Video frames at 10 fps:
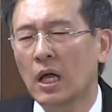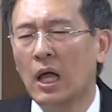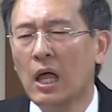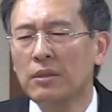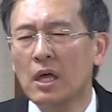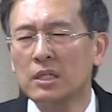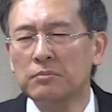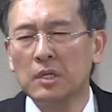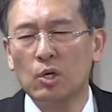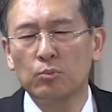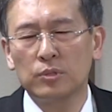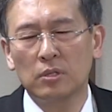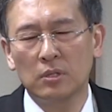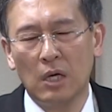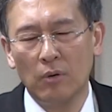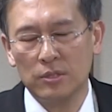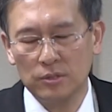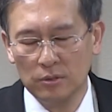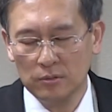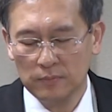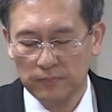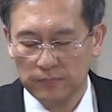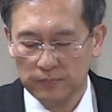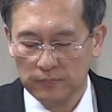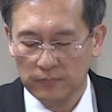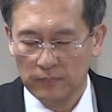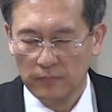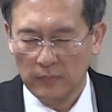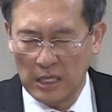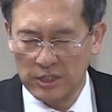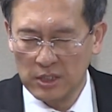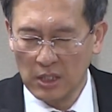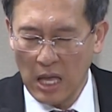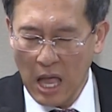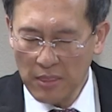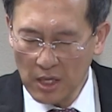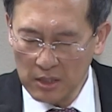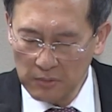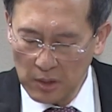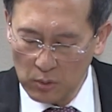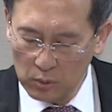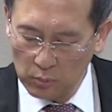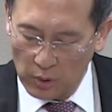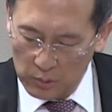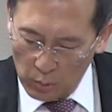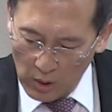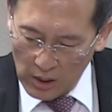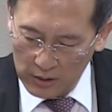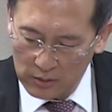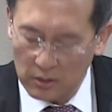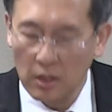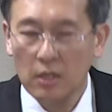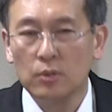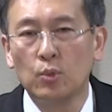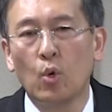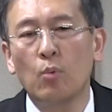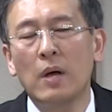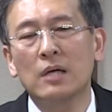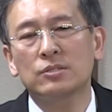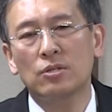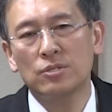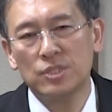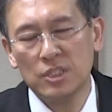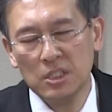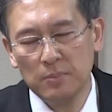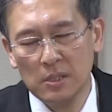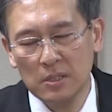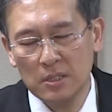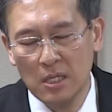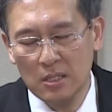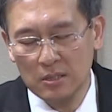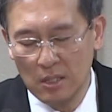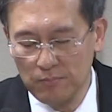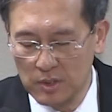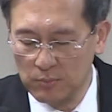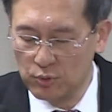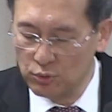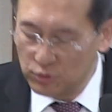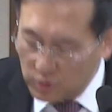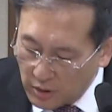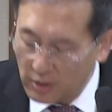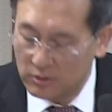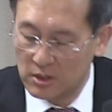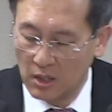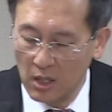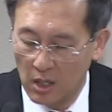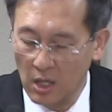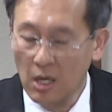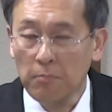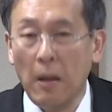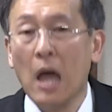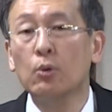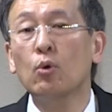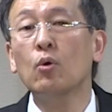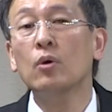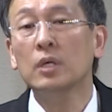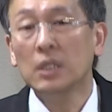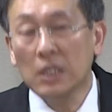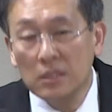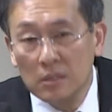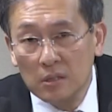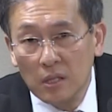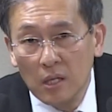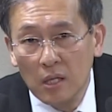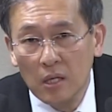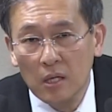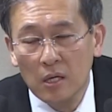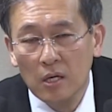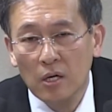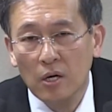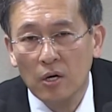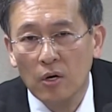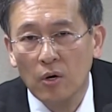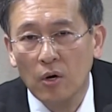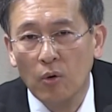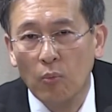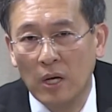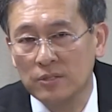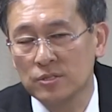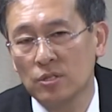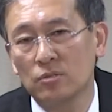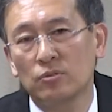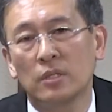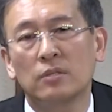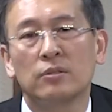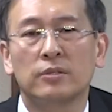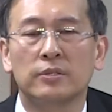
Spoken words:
All things that God has given us, we as his children, we give it back. And this principle is found in Romans 11:36.